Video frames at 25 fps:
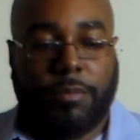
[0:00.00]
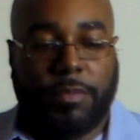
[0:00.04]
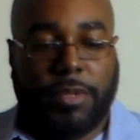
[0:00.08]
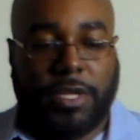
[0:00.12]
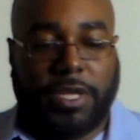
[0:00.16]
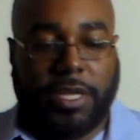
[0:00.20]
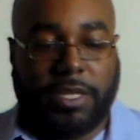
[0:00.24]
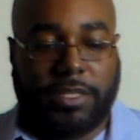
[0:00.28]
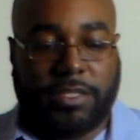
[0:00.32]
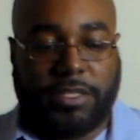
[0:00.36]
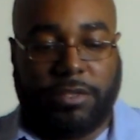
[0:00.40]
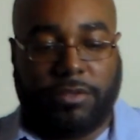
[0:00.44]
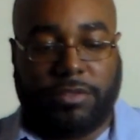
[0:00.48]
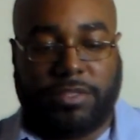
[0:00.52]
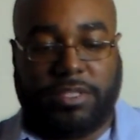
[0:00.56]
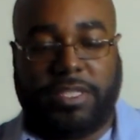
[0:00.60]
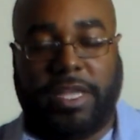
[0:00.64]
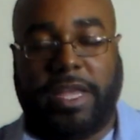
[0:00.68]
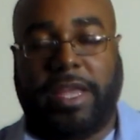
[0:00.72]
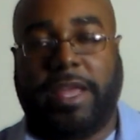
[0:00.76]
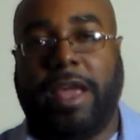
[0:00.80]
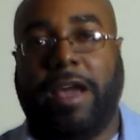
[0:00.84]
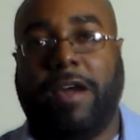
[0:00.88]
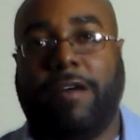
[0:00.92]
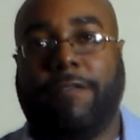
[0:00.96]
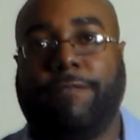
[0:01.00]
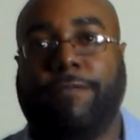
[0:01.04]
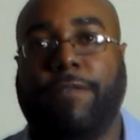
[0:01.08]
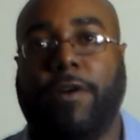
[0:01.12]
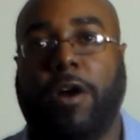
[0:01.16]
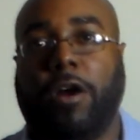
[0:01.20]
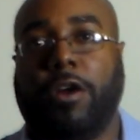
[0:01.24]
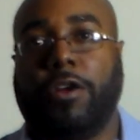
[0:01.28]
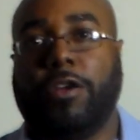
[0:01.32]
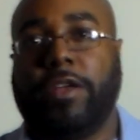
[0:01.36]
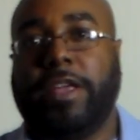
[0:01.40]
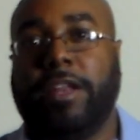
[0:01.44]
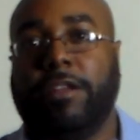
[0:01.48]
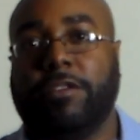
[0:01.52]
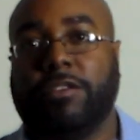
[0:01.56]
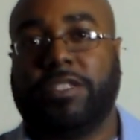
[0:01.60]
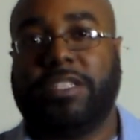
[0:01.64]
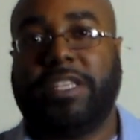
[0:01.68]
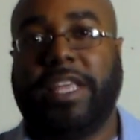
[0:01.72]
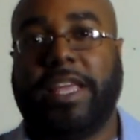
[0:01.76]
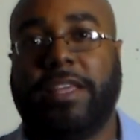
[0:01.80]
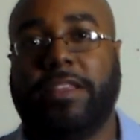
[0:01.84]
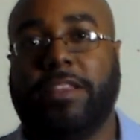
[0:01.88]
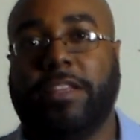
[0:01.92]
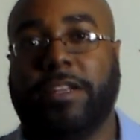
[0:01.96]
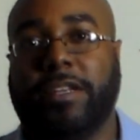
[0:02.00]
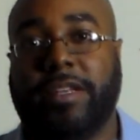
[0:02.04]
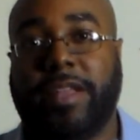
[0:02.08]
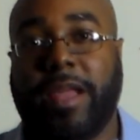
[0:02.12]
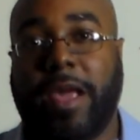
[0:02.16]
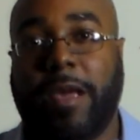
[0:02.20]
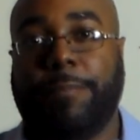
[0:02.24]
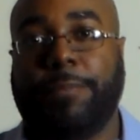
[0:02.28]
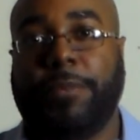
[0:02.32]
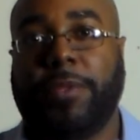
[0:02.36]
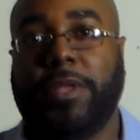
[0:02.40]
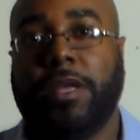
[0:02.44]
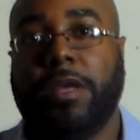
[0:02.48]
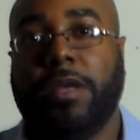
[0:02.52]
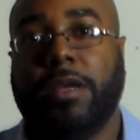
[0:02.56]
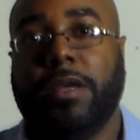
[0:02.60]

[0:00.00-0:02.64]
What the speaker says: because it'll say how far, it'll say the depth